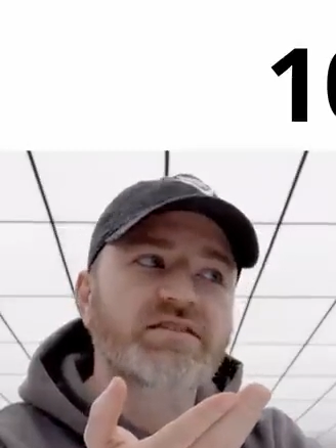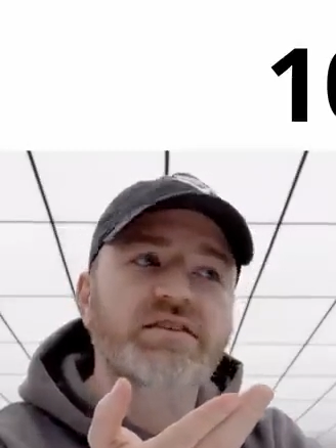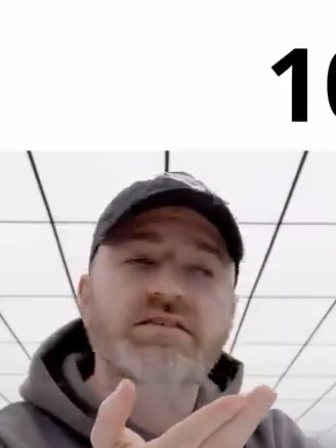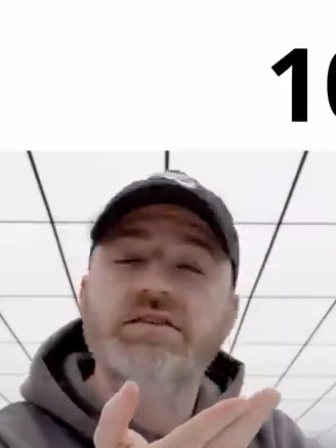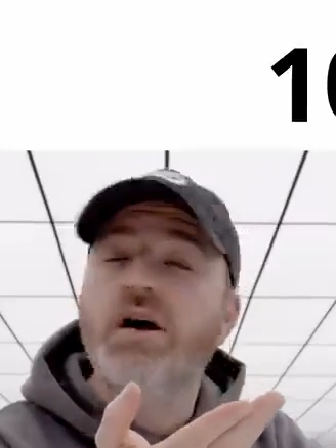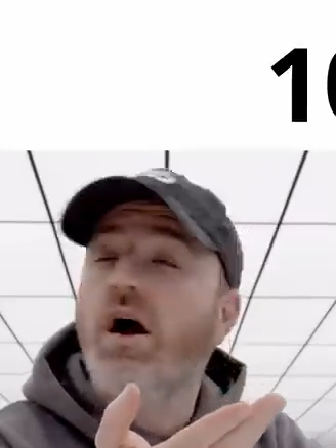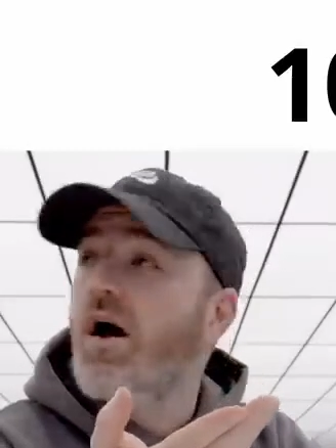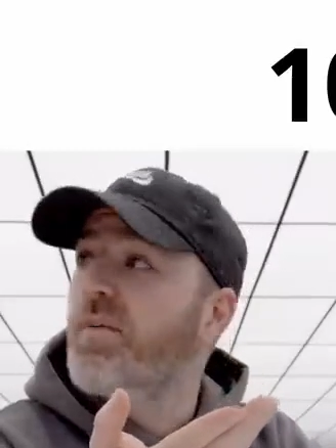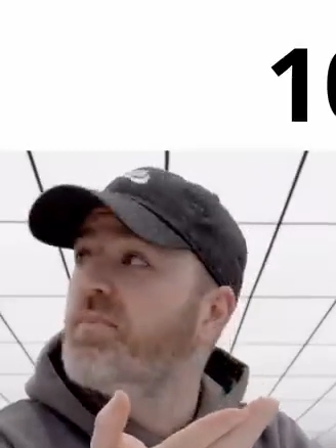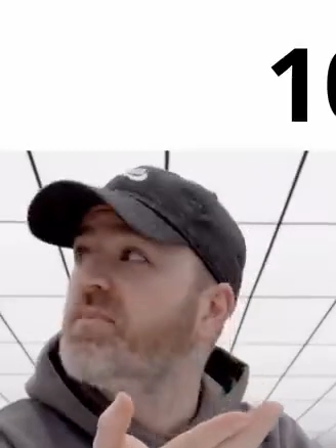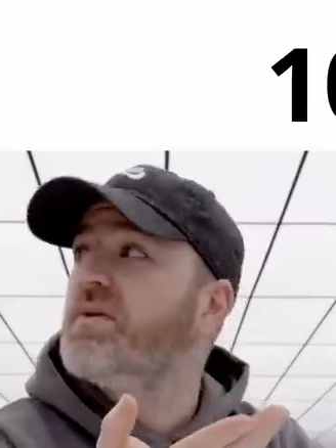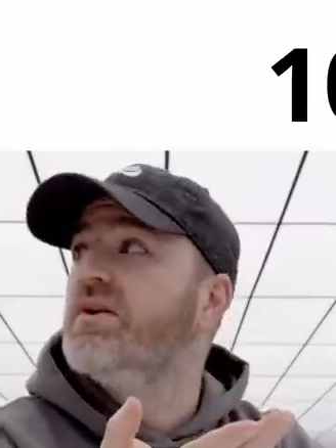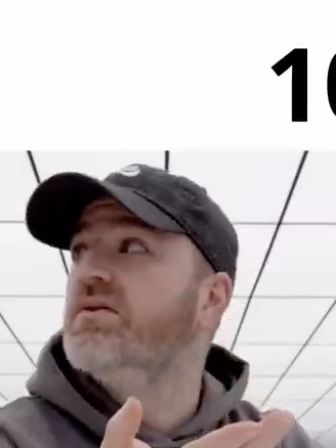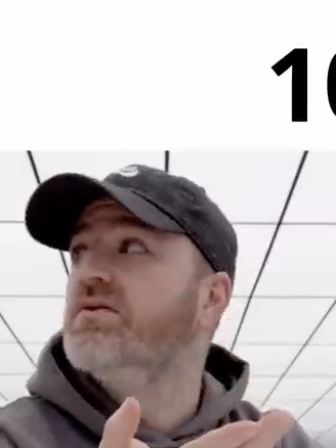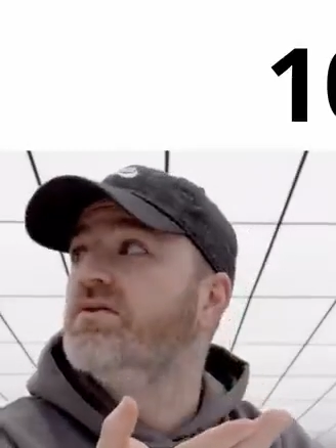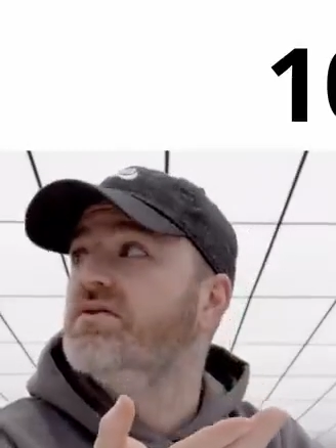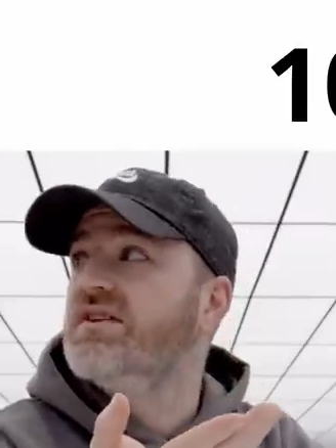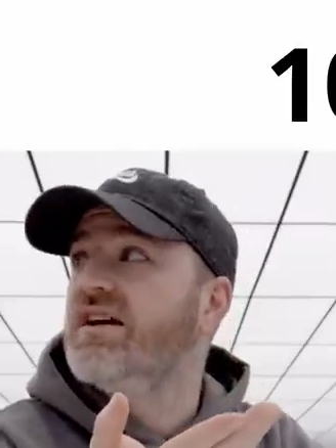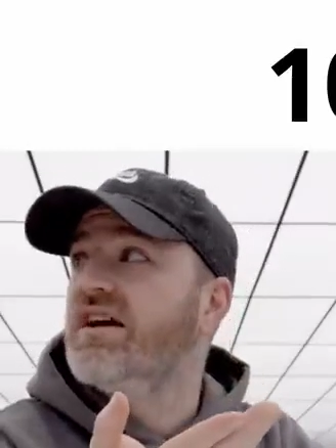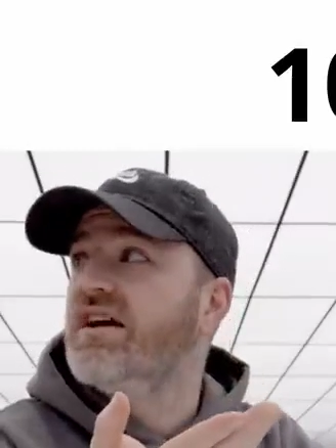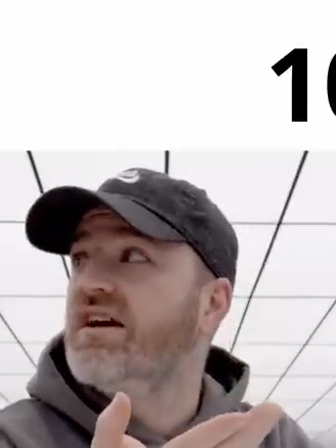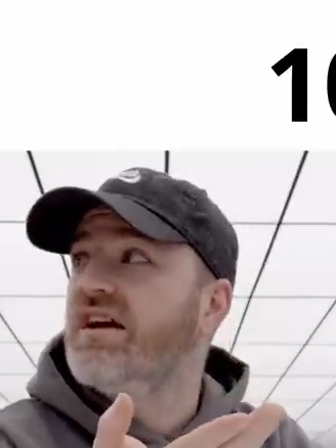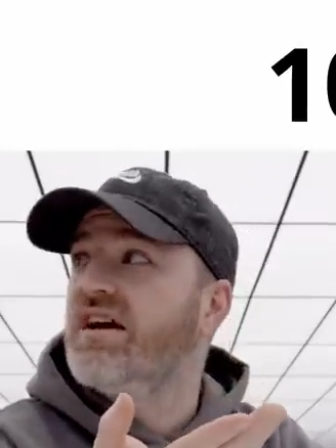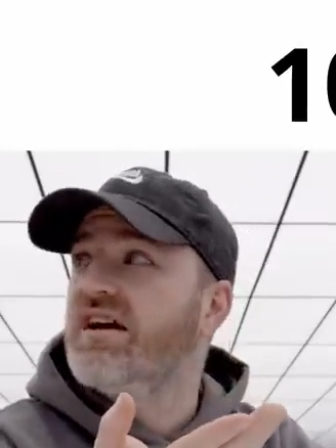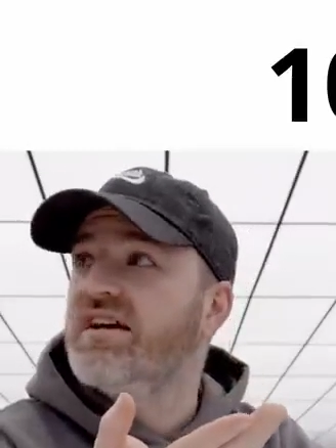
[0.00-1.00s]
That's optical
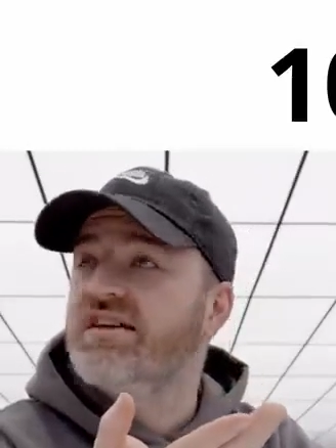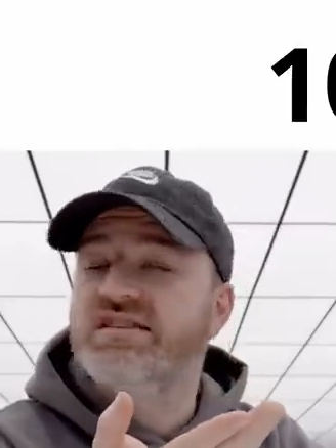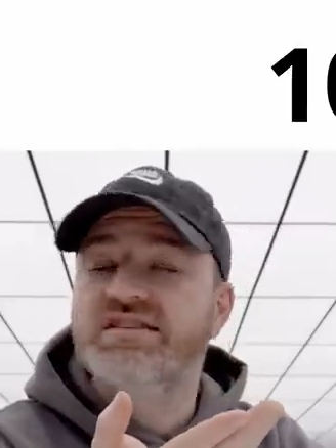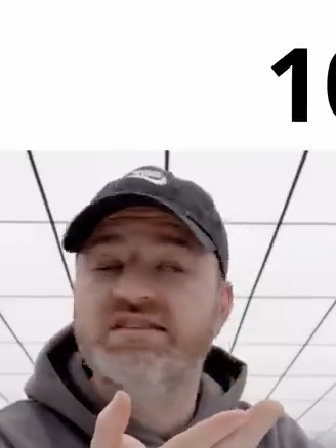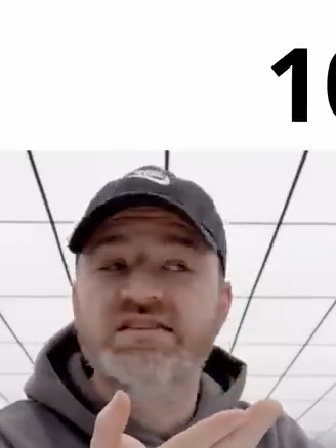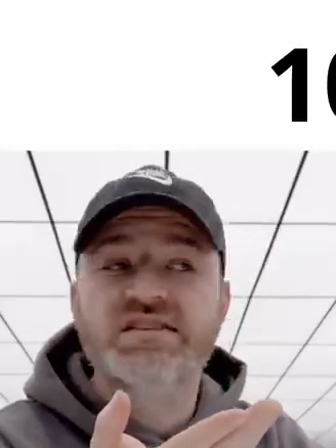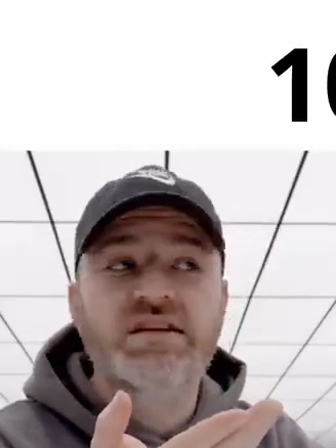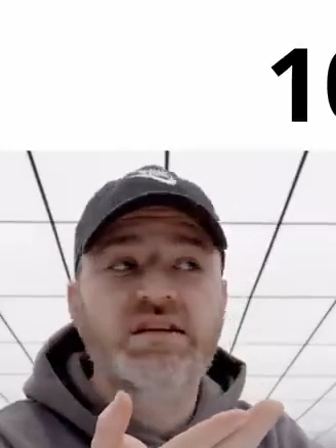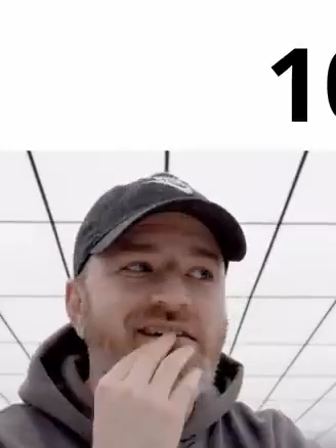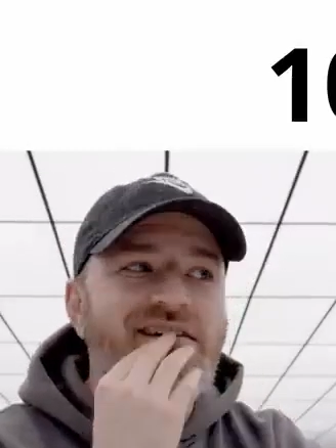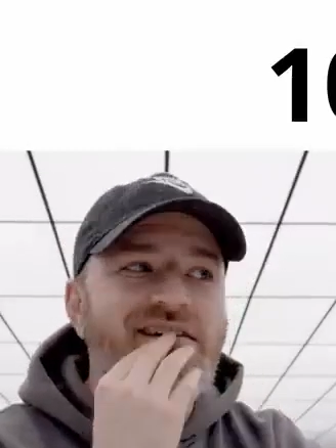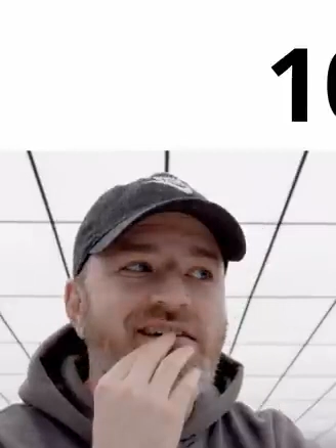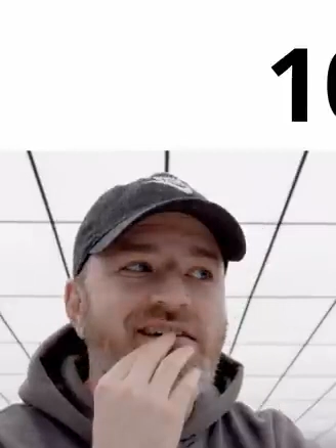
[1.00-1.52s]
10X.